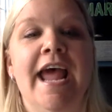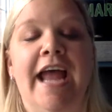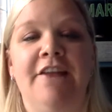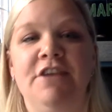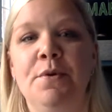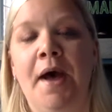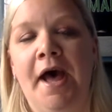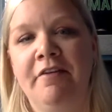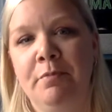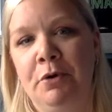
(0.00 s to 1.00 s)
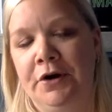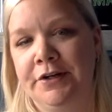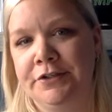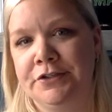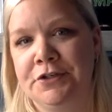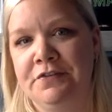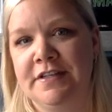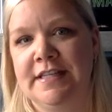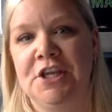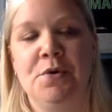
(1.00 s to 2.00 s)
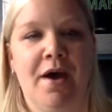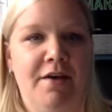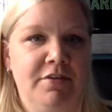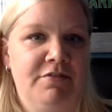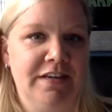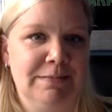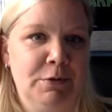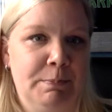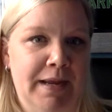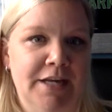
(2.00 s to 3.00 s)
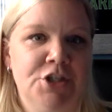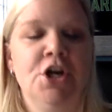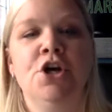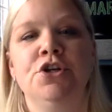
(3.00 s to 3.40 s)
And if you have a product or service and you have a Facebook page,